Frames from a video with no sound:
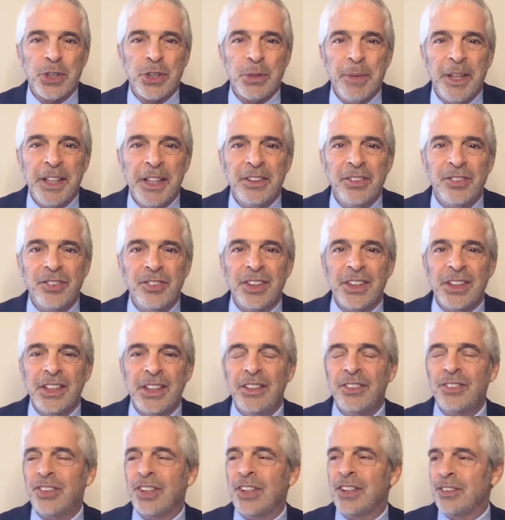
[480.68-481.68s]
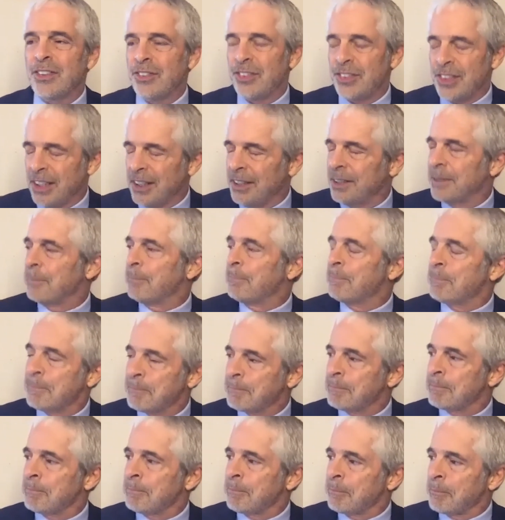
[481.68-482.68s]
medicine, he says, Tom,
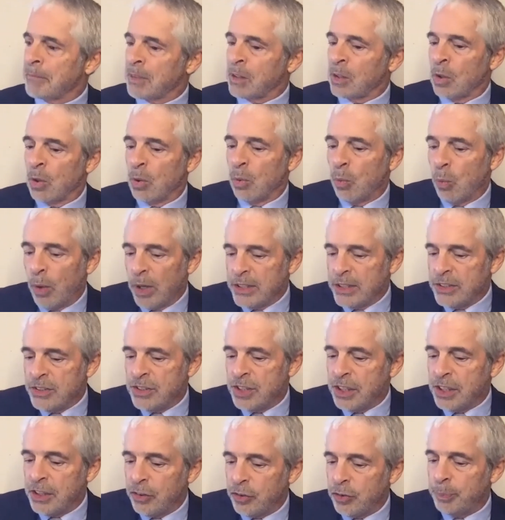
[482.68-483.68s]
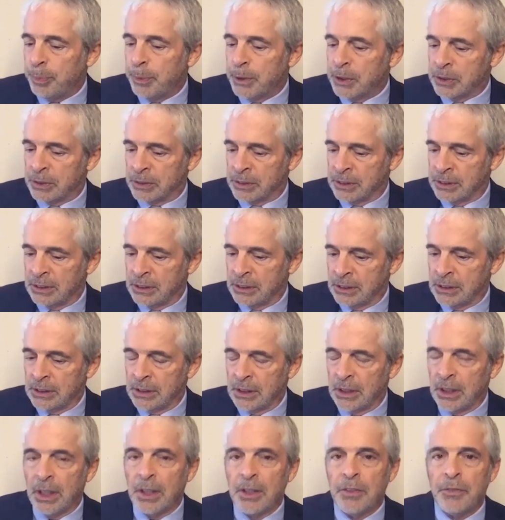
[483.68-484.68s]
one teaspoon
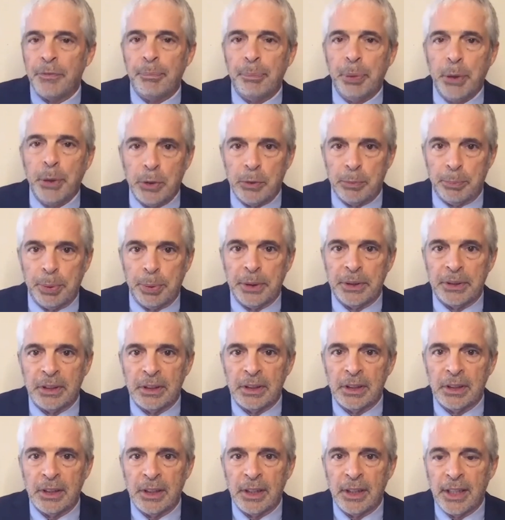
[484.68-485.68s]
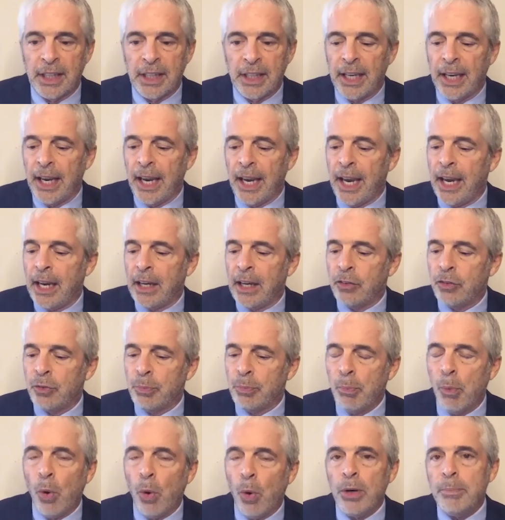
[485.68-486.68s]
of poop has
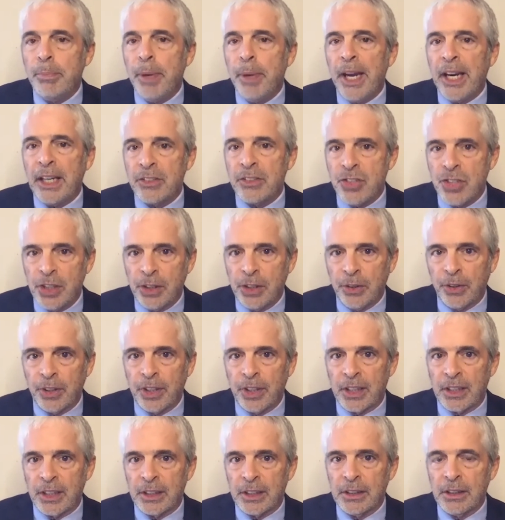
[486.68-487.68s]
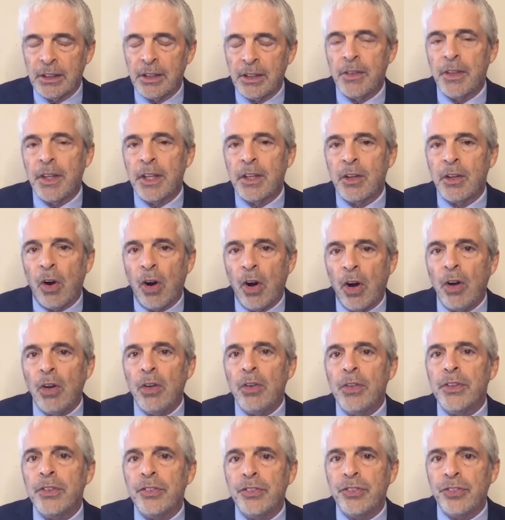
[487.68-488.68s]
more bacteria than all
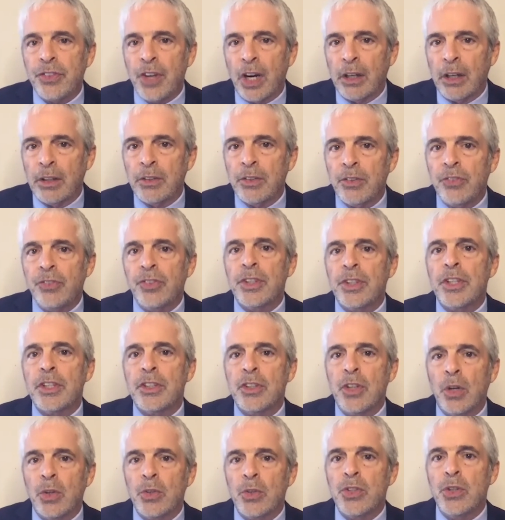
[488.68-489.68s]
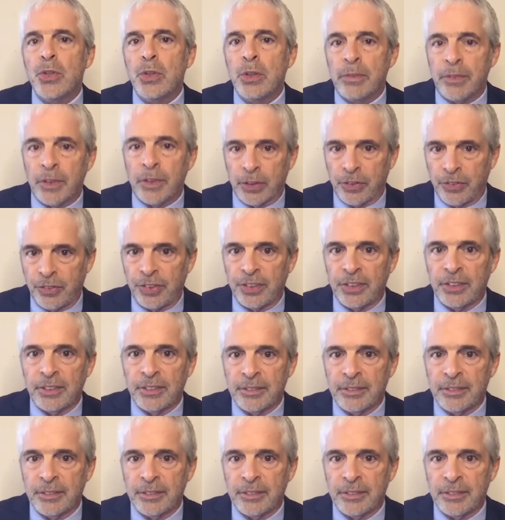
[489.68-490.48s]
the stars in the known universe.